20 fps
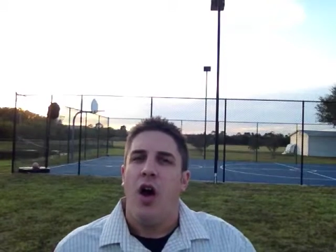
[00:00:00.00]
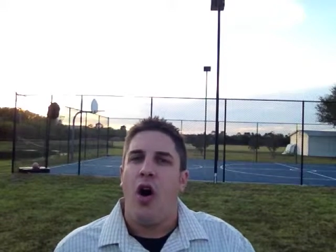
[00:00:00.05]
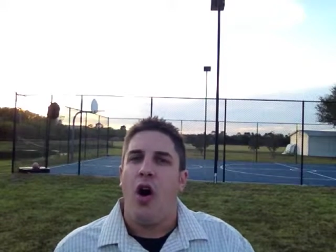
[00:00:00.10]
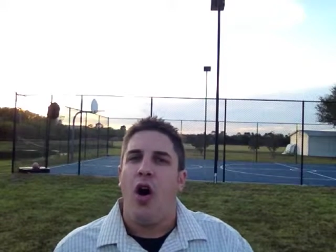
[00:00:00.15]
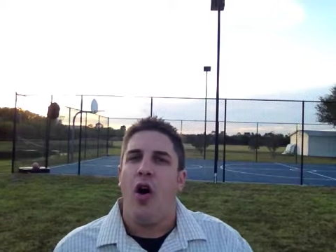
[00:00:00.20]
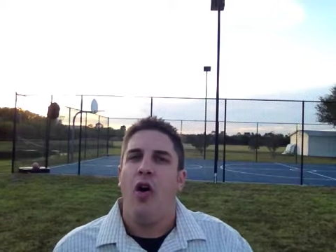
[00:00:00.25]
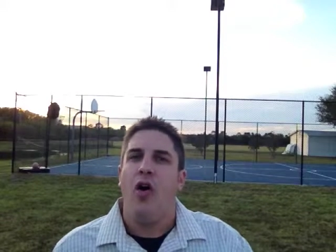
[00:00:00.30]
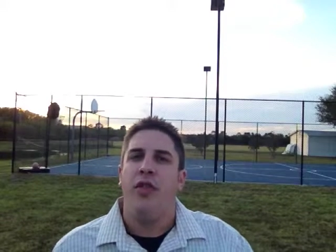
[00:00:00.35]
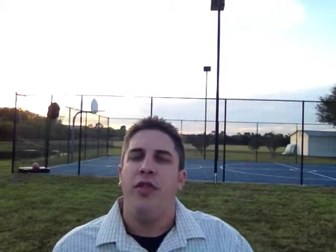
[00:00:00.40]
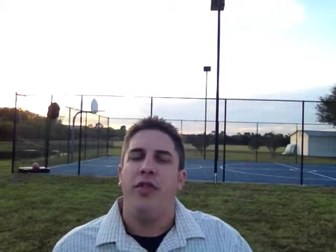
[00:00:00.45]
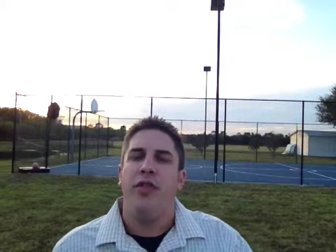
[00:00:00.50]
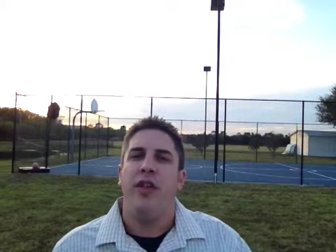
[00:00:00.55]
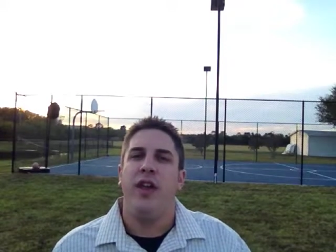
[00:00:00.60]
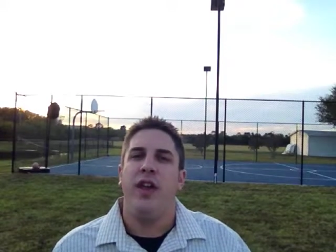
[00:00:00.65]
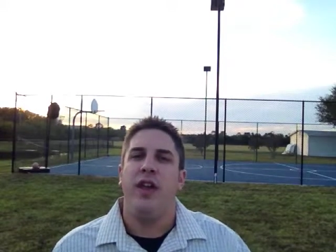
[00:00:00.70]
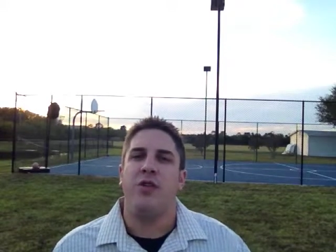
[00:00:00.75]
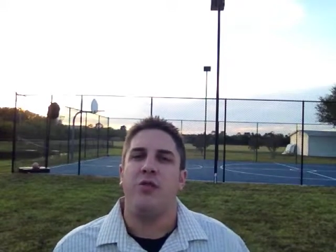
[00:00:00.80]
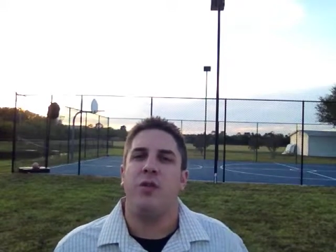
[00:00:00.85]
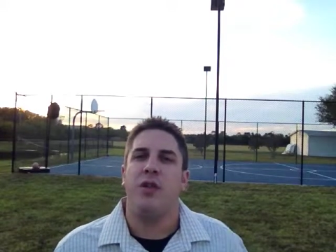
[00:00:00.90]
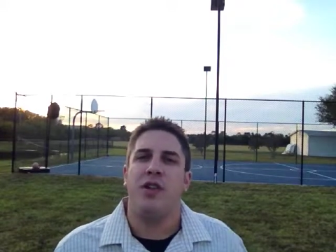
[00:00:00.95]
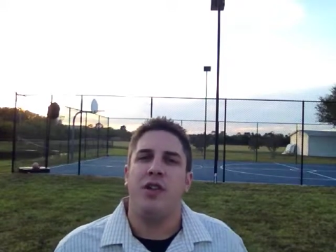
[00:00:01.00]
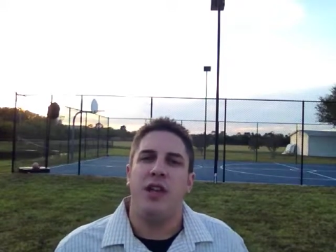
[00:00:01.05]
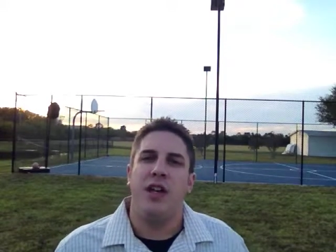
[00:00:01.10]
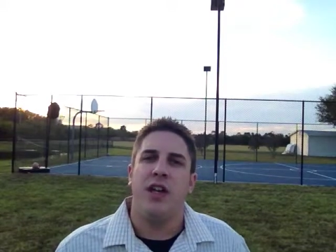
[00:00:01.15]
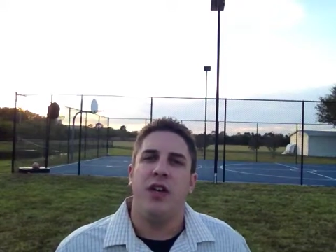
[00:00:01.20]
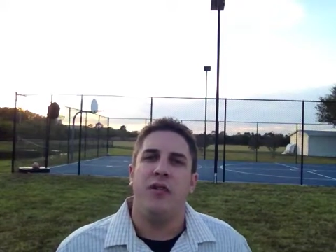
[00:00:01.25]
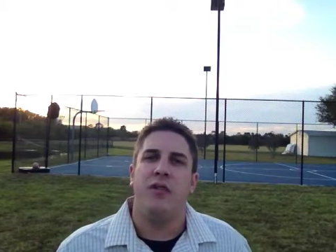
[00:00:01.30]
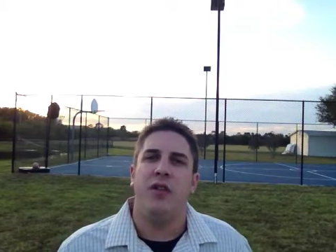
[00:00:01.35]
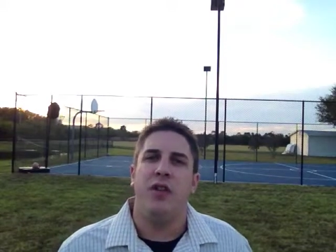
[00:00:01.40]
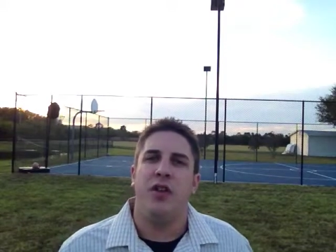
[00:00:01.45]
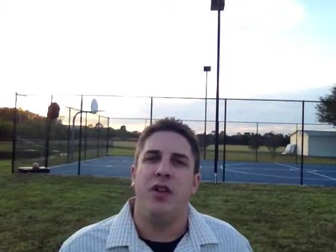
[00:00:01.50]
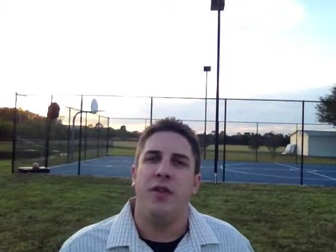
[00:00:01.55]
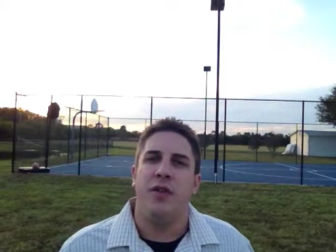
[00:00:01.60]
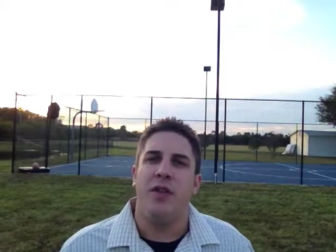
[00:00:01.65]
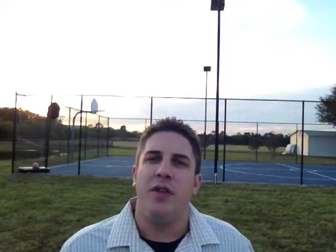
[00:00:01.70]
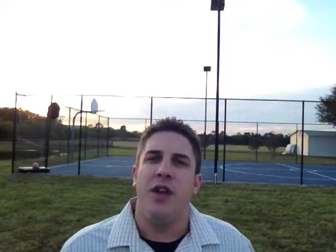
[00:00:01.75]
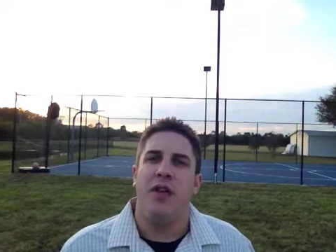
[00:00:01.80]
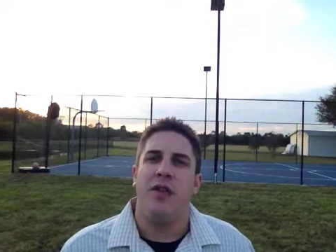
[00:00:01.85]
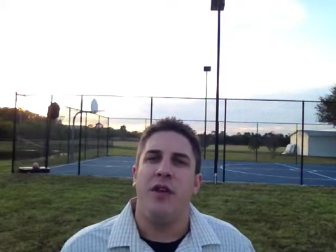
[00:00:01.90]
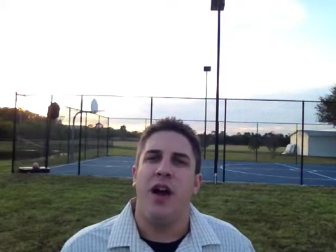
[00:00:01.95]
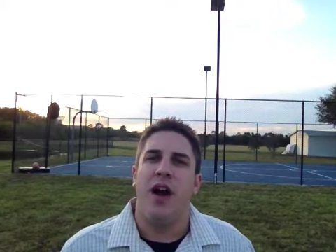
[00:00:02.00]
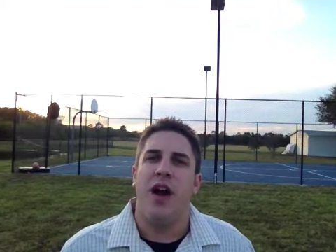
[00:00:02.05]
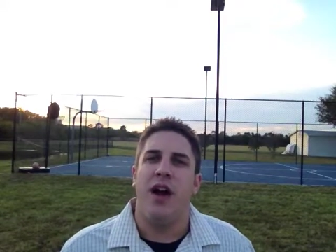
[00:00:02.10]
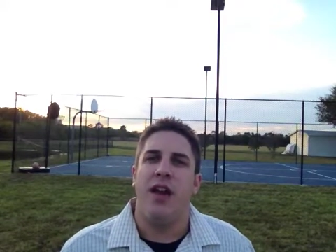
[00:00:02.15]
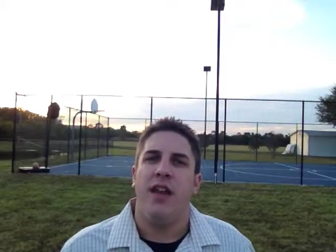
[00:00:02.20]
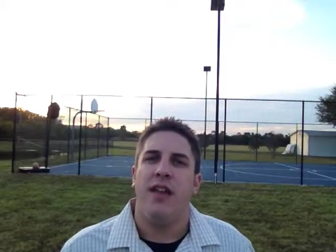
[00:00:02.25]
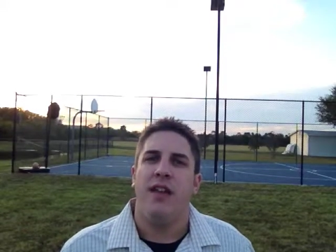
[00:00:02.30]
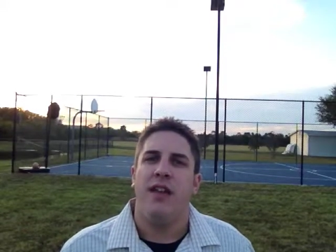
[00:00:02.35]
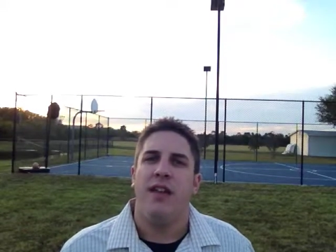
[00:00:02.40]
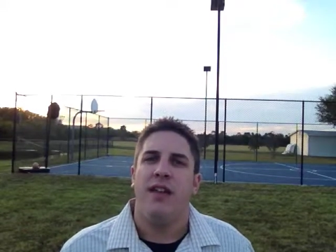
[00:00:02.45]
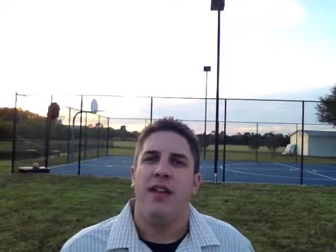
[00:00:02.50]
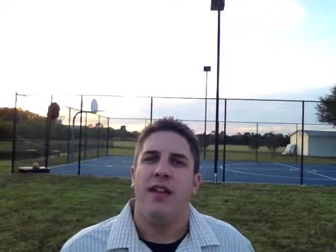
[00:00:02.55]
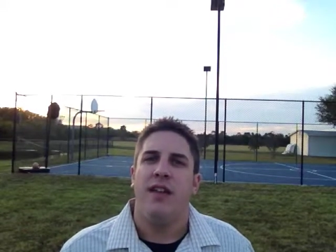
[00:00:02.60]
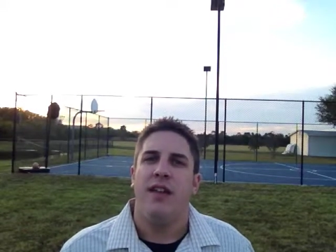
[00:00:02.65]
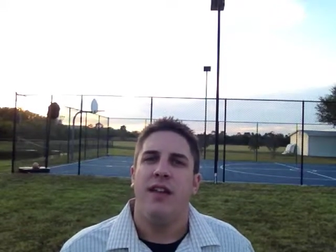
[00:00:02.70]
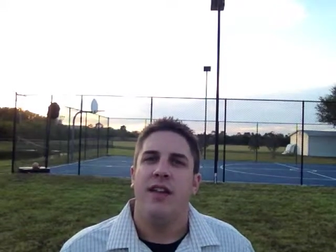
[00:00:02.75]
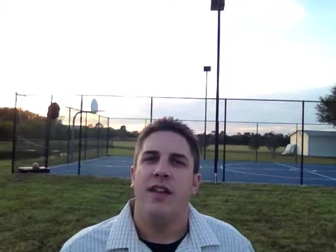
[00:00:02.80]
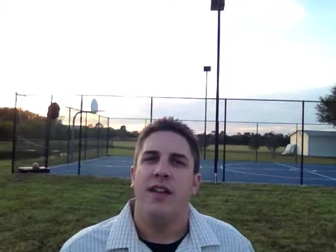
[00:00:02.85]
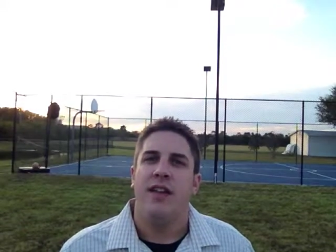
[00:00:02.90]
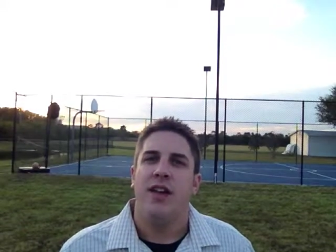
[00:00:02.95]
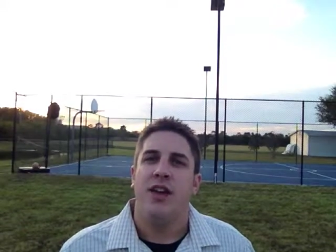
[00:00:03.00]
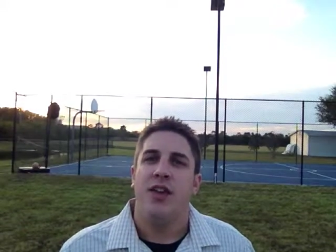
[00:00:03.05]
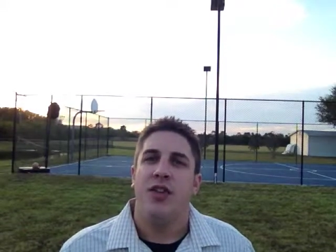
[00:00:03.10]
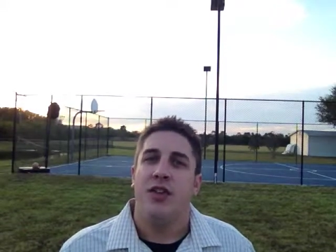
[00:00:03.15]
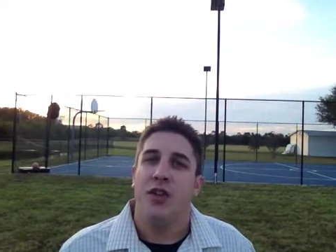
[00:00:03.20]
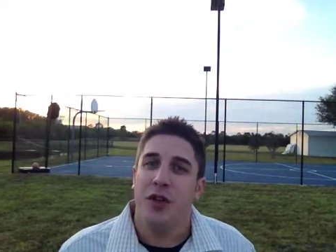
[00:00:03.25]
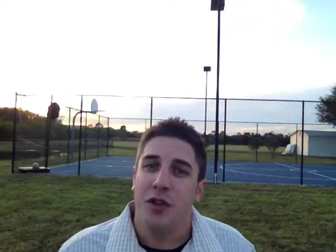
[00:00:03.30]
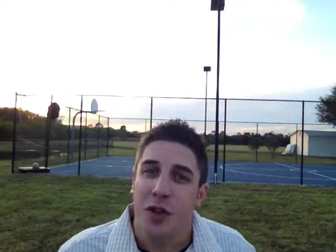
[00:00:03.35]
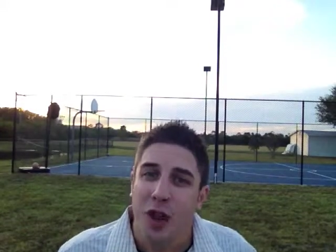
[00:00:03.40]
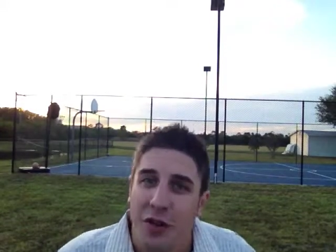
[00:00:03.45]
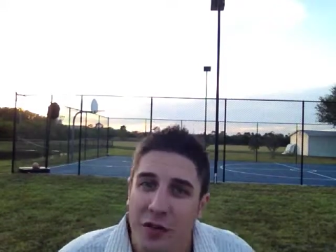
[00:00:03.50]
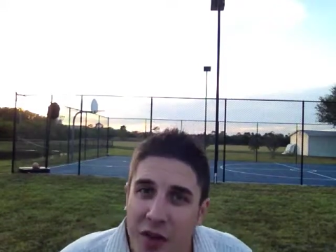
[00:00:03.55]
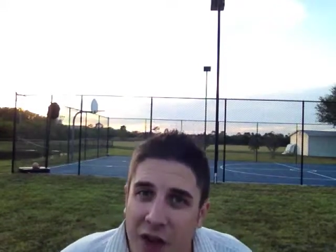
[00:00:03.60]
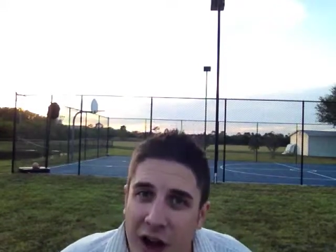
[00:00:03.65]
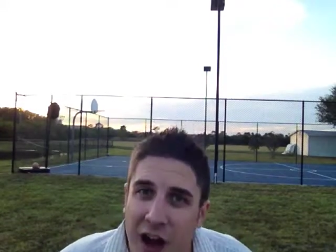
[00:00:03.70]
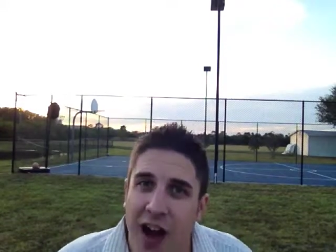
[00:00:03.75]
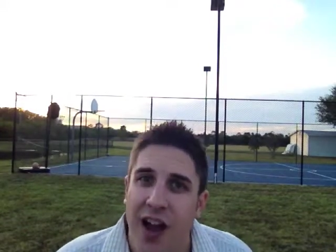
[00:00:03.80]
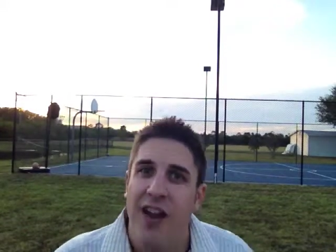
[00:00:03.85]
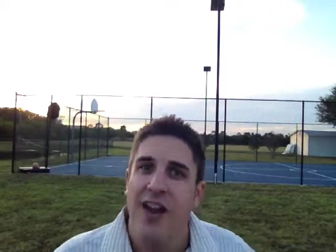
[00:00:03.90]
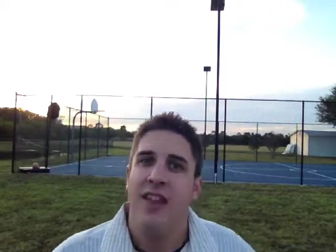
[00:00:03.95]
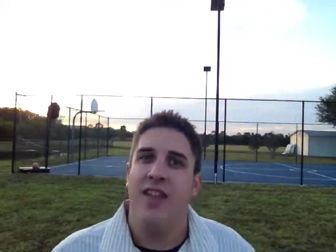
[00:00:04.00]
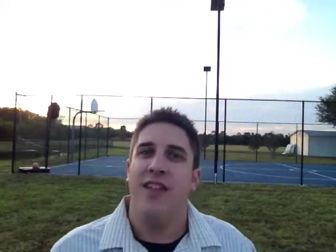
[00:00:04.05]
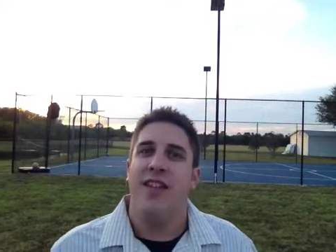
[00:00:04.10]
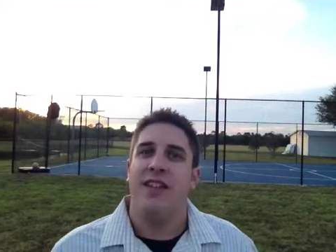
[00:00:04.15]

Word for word: All things work together for good if you love God. Do you love God?